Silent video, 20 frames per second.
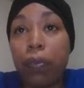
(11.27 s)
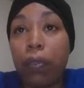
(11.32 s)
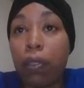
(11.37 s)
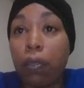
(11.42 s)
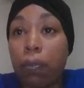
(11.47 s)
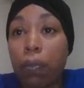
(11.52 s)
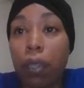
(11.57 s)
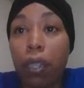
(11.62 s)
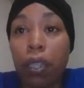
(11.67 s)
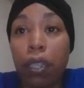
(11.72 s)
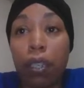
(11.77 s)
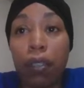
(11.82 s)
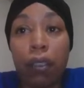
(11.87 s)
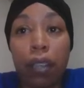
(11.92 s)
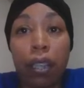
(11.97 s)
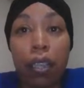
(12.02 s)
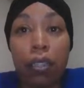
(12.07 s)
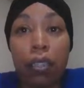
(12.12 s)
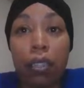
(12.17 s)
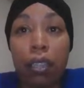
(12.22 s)
one of the
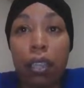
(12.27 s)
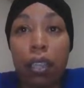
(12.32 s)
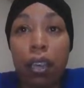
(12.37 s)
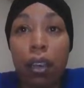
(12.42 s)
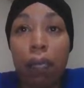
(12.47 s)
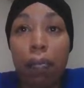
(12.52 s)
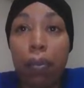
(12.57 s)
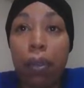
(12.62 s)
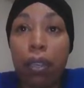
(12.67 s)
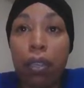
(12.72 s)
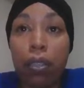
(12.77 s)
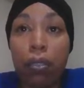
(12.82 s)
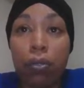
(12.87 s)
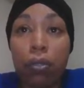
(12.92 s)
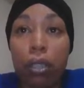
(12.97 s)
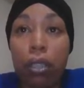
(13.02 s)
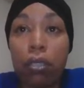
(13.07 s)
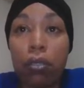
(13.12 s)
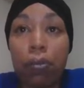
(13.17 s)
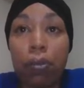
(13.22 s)
things they have been
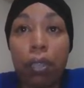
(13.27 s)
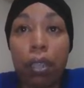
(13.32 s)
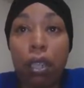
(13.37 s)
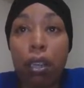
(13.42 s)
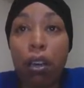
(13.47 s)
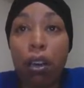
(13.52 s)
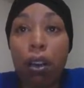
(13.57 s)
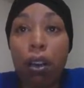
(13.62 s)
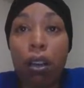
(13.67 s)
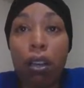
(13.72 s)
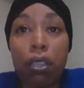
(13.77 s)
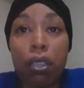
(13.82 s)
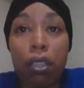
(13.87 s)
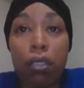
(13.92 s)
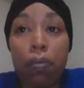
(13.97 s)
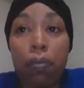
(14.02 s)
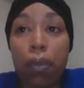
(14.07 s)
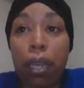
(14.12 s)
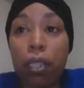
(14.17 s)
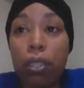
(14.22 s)
doing is working hard to
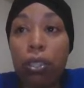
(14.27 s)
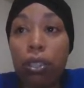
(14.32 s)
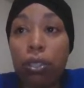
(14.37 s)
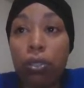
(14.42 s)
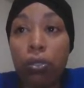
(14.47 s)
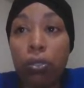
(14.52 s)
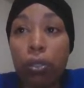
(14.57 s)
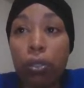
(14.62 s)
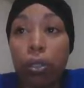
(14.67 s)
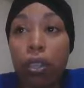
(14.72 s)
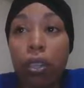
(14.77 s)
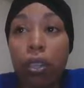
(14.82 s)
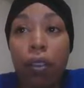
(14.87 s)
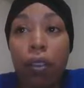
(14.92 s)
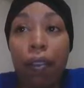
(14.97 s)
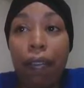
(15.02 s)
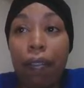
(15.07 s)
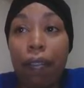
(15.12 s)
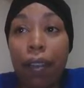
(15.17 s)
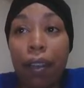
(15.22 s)
make sure
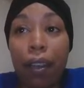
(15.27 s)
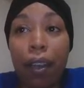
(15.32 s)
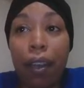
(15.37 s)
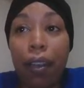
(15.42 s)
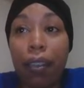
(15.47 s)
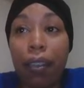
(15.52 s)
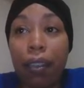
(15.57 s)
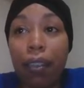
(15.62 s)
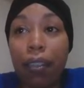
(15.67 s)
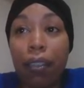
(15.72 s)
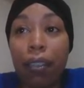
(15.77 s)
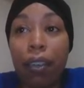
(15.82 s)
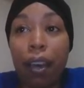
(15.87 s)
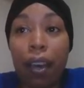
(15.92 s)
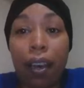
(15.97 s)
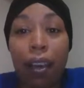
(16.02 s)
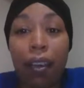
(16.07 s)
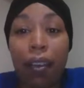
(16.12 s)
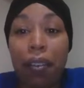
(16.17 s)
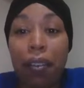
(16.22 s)
that I
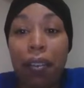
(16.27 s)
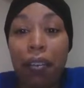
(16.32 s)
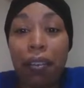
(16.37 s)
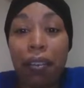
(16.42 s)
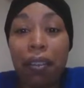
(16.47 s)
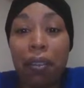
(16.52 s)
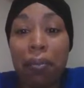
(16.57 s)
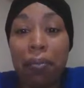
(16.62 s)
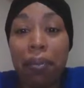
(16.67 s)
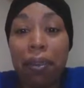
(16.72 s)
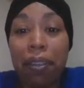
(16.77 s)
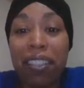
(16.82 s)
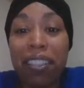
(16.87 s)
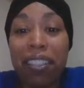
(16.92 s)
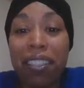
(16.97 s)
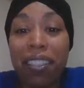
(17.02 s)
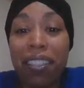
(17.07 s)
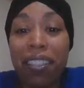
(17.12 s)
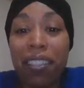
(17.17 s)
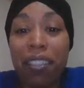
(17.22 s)
cannot get my
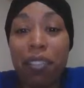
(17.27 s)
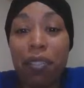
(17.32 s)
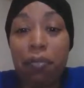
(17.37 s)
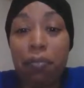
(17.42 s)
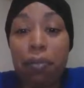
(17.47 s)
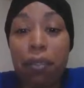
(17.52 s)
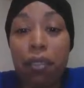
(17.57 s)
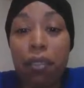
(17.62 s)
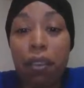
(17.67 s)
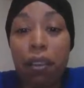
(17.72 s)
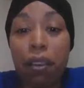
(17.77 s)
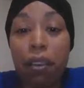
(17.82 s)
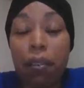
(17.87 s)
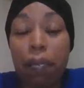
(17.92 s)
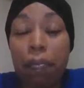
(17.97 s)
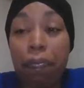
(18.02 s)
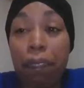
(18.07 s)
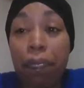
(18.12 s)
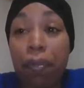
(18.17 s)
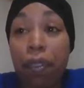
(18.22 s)
systems,
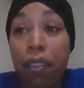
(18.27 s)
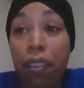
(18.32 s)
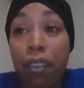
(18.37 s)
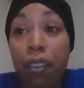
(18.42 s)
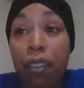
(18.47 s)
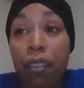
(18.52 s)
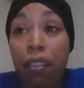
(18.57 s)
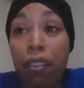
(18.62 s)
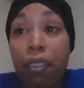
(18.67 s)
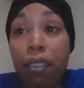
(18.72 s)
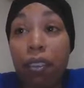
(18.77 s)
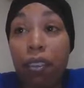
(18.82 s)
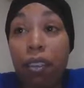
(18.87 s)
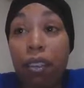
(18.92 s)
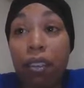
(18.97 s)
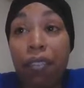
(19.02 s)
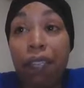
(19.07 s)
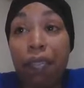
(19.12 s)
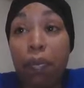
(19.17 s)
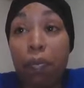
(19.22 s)

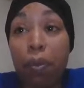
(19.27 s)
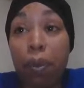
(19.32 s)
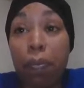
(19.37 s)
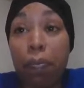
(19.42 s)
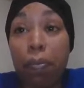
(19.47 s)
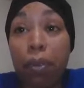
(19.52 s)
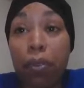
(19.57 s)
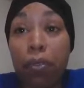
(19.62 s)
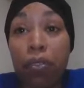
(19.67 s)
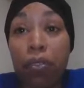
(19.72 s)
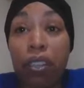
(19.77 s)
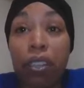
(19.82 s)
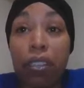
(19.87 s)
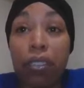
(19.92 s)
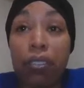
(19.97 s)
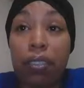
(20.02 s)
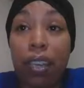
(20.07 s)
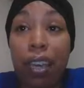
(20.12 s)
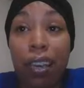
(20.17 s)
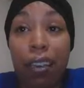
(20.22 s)
even with building,
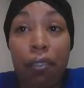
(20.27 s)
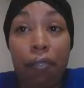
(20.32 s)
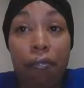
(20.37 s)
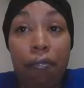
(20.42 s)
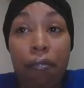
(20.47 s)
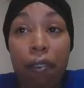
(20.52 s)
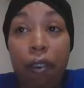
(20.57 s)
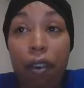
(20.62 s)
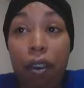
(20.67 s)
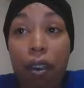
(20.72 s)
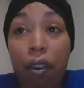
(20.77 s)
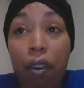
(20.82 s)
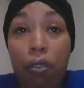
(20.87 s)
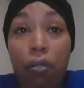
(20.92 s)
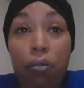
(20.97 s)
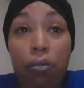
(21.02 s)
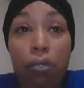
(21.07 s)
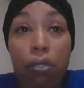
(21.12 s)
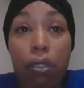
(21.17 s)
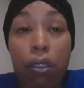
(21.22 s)
taking
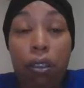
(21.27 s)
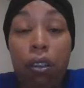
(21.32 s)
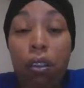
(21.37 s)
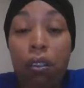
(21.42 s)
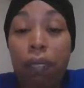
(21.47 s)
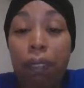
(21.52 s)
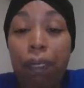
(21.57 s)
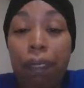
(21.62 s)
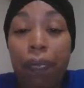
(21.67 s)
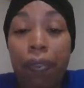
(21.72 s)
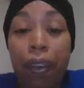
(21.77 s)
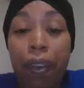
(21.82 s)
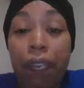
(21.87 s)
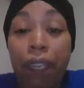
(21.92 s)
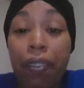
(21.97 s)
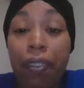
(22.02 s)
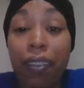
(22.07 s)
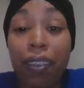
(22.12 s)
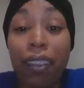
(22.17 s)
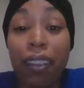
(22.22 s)
files,
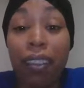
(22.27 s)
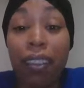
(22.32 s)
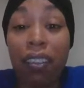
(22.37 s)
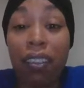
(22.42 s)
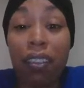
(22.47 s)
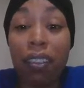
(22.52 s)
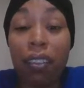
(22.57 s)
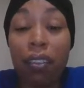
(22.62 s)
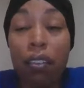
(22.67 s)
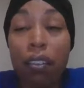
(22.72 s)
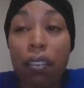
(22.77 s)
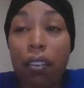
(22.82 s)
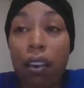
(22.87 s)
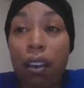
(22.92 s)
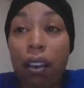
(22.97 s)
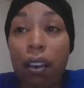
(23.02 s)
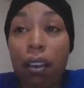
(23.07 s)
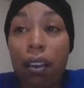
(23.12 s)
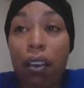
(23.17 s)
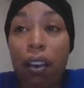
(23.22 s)
everything.
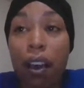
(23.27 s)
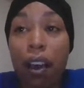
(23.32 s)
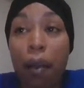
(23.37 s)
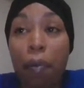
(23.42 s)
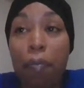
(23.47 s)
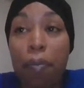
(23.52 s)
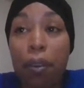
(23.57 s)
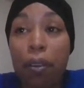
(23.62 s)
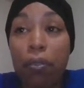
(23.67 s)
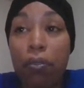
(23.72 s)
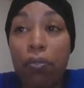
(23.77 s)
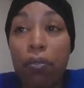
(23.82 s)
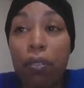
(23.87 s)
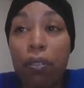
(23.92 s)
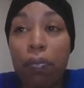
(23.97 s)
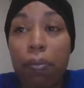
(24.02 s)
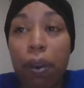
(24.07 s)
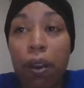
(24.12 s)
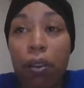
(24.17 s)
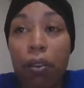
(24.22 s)
I built
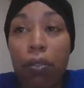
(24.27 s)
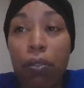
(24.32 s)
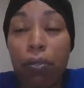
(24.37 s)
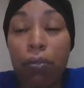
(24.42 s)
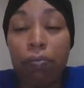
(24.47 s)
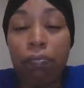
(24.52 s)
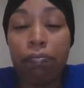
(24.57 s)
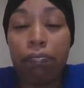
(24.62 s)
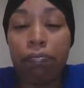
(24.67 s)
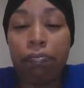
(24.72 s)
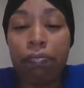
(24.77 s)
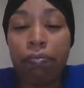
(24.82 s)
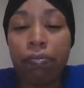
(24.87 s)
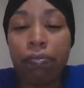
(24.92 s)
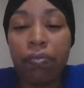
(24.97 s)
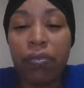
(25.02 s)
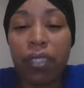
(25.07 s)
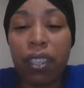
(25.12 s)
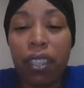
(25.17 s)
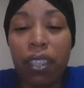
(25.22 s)
about,
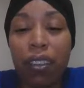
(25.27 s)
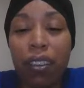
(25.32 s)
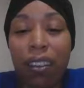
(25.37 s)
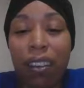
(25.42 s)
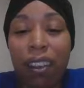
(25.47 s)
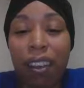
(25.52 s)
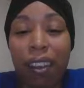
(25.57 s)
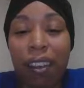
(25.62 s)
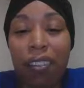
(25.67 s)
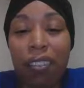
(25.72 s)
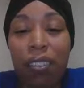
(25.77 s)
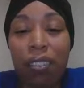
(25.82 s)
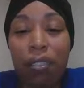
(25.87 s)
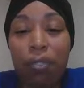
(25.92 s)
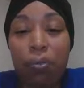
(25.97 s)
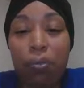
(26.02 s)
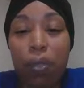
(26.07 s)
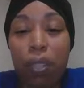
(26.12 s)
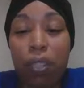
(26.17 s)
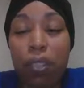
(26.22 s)
in the last
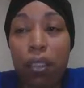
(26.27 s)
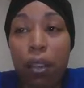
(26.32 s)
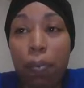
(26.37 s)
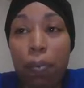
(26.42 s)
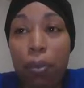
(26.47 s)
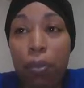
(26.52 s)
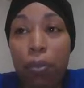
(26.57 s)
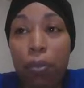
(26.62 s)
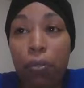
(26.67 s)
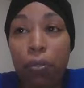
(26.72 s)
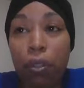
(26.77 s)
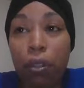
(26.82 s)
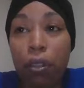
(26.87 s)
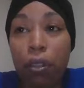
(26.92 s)
2 weeks, I built